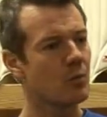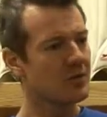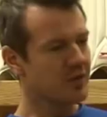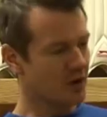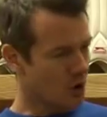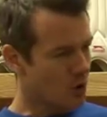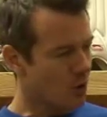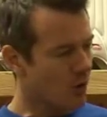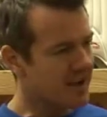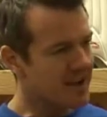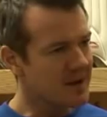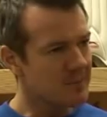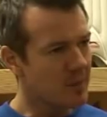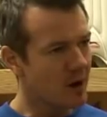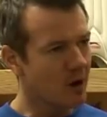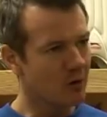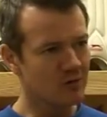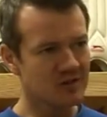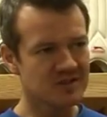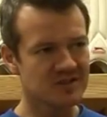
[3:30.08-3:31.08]
The quicker
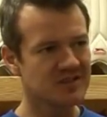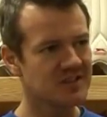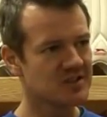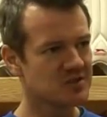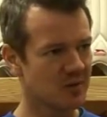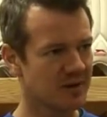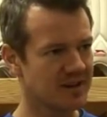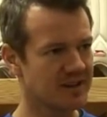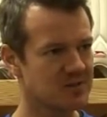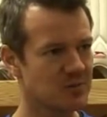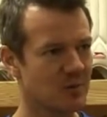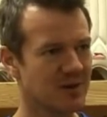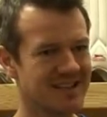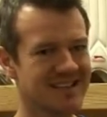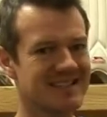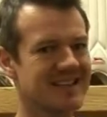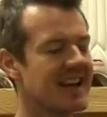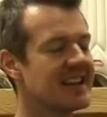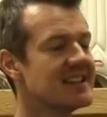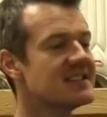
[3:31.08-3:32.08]
bowlers in the 2020
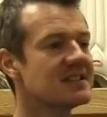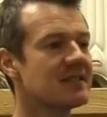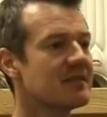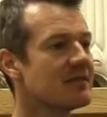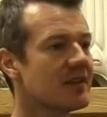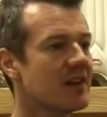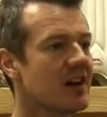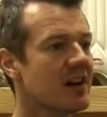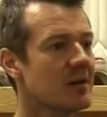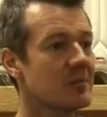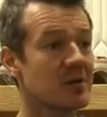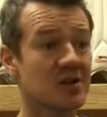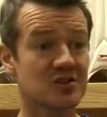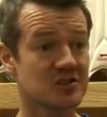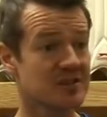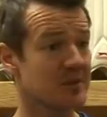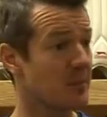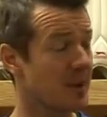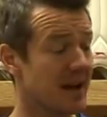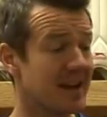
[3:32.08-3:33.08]
tend to fly
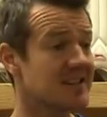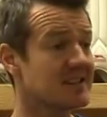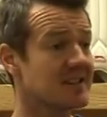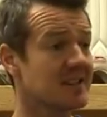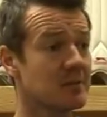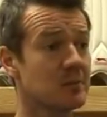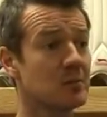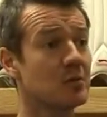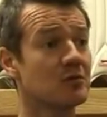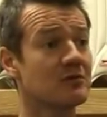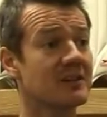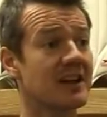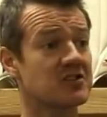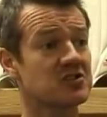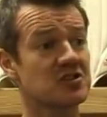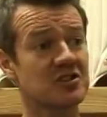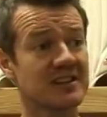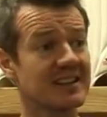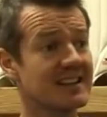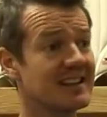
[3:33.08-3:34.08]
because the pace of the ball,
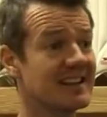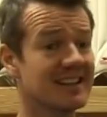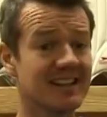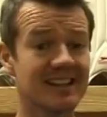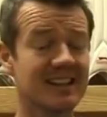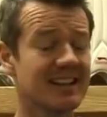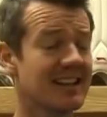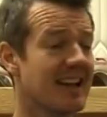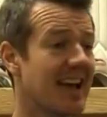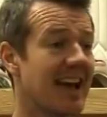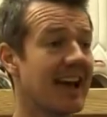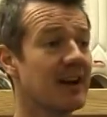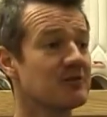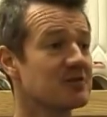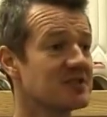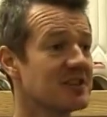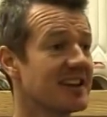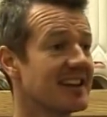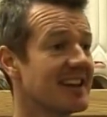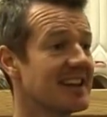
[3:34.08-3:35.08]
naturally, little
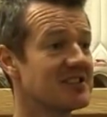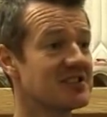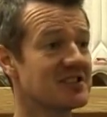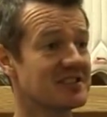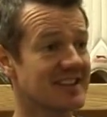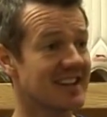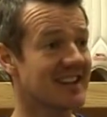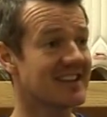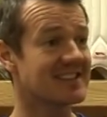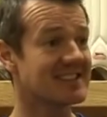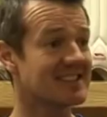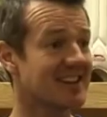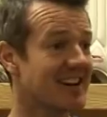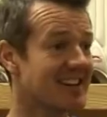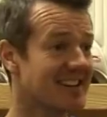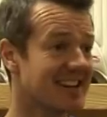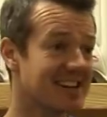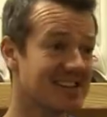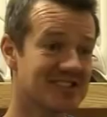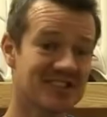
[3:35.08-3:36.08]
outside edges and
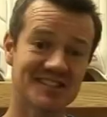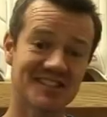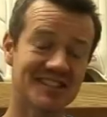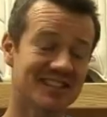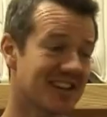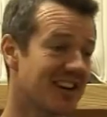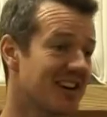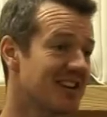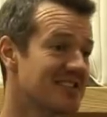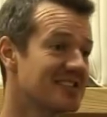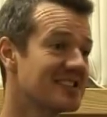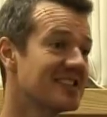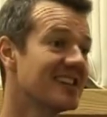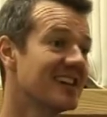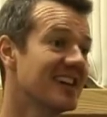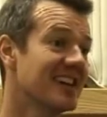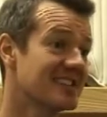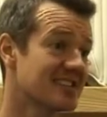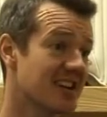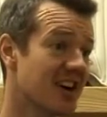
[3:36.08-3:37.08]
inside edges, it's hard to
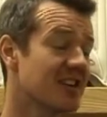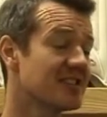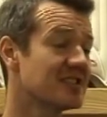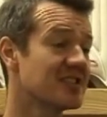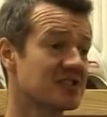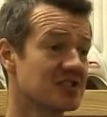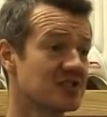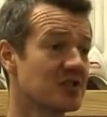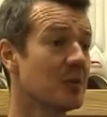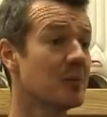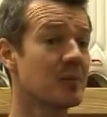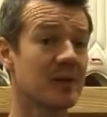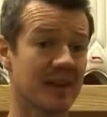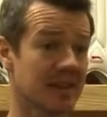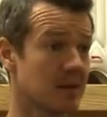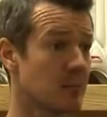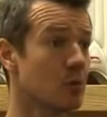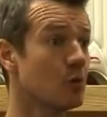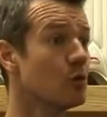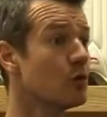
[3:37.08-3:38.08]
stop that,
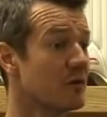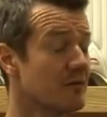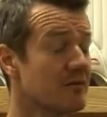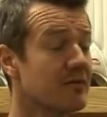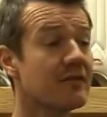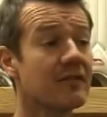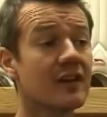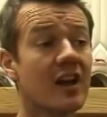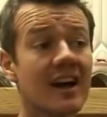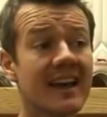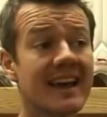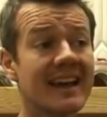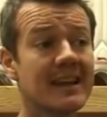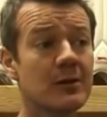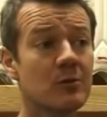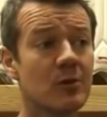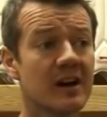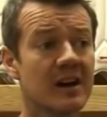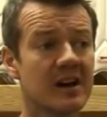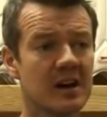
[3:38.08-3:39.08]
and the ball can fly
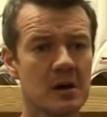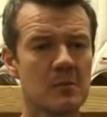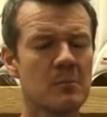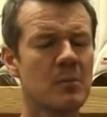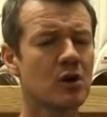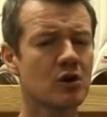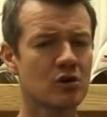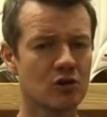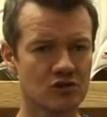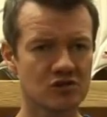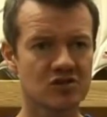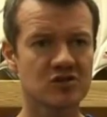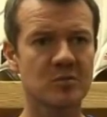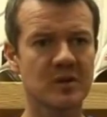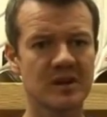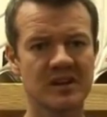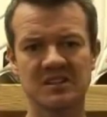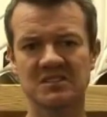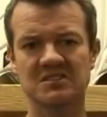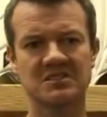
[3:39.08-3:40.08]
anywhere. But good
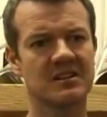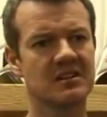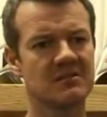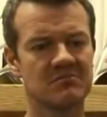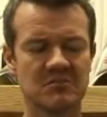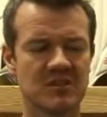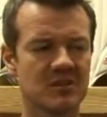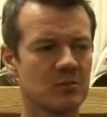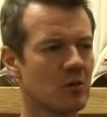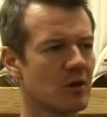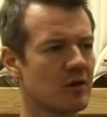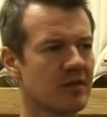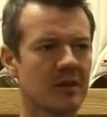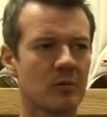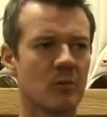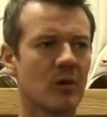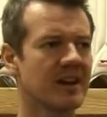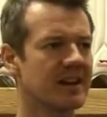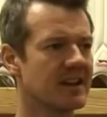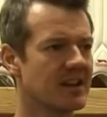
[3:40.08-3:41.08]
spinners are worth their
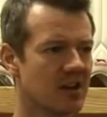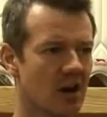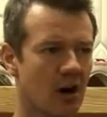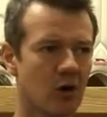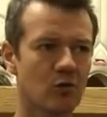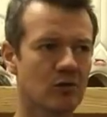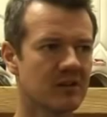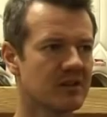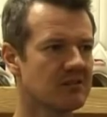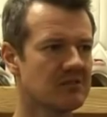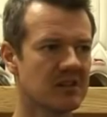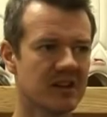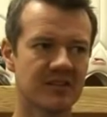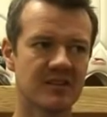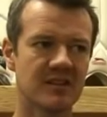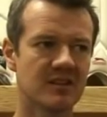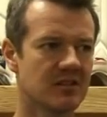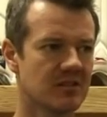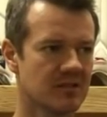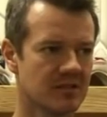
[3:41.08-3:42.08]
weight in gold
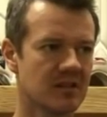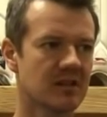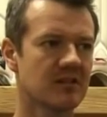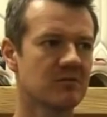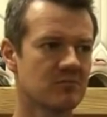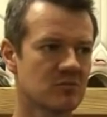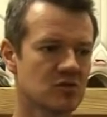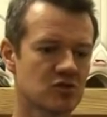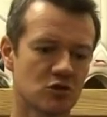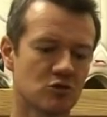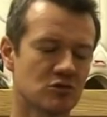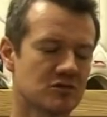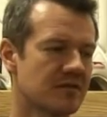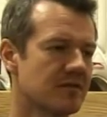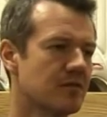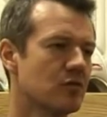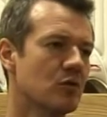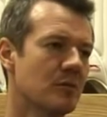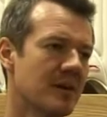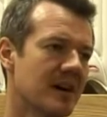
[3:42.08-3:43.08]
in the shorter
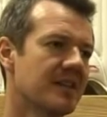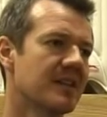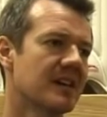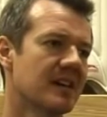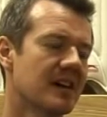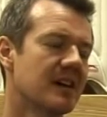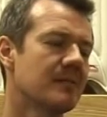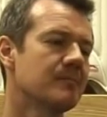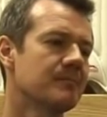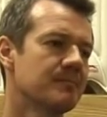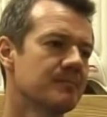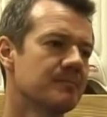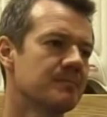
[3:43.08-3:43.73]
format of the game.